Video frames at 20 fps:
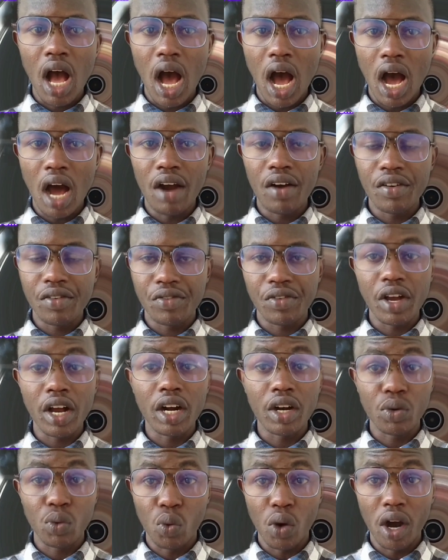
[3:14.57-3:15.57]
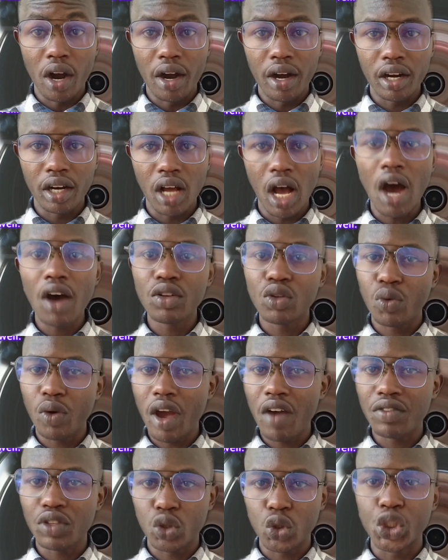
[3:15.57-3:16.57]
are very well. How do we
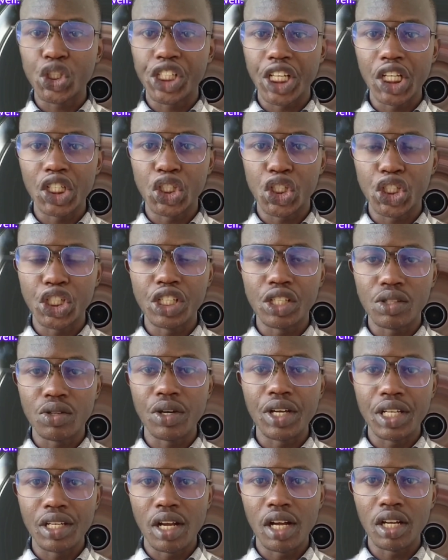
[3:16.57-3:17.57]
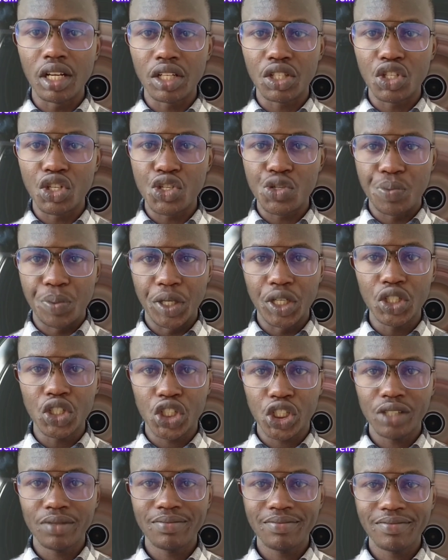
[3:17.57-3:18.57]
have to change into indirect
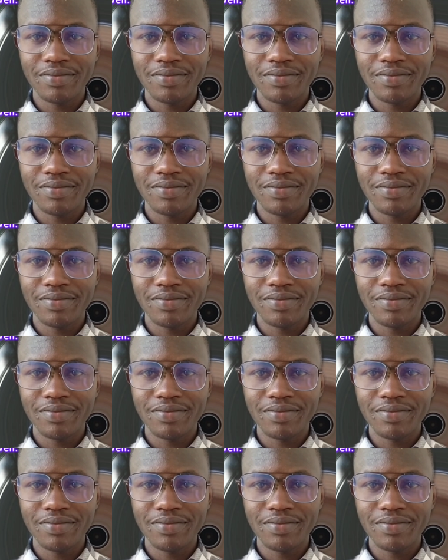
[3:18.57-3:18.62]
speech?